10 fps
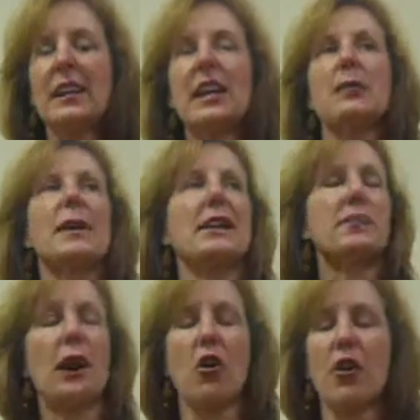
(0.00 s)
It makes
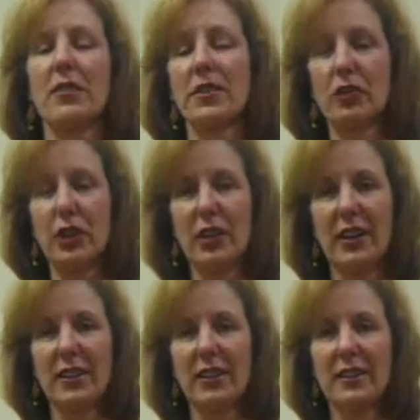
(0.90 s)
my heart feel
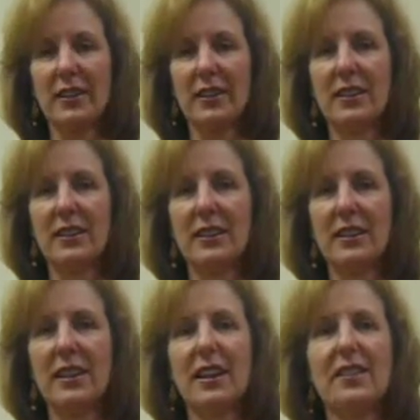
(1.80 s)
good.
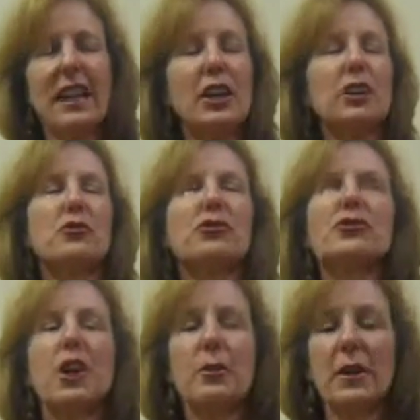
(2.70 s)
Thank you
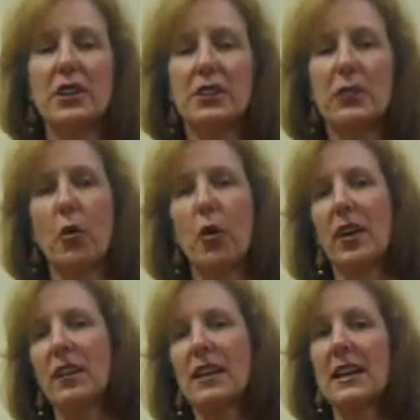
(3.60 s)
so much for
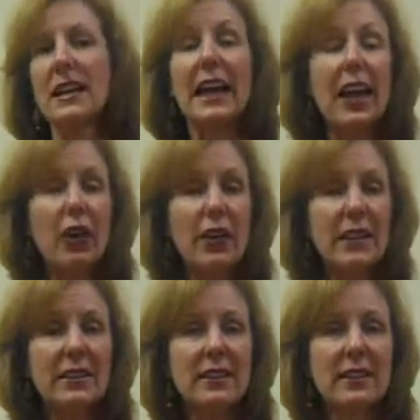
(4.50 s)

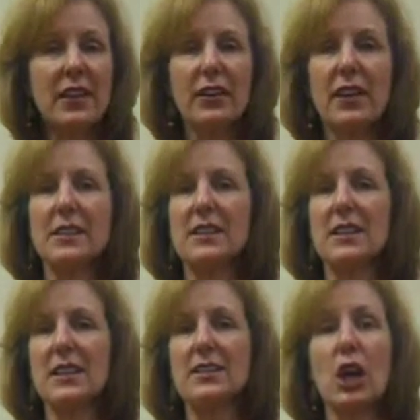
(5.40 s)
caring, giving us
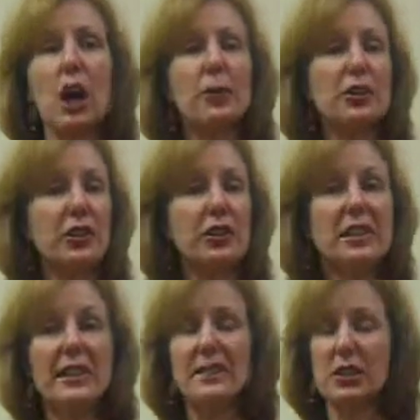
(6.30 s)
this opportunity
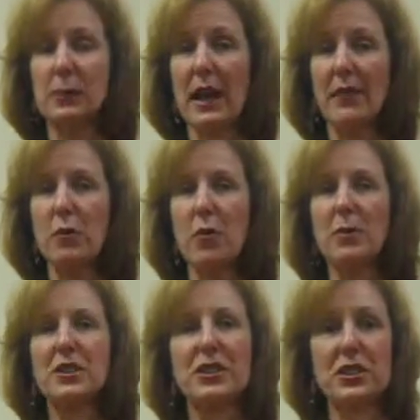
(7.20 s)
and this platform
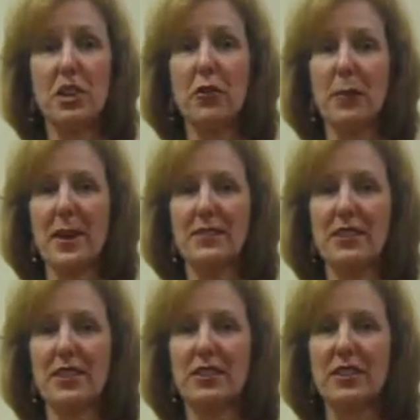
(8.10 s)
to share the message.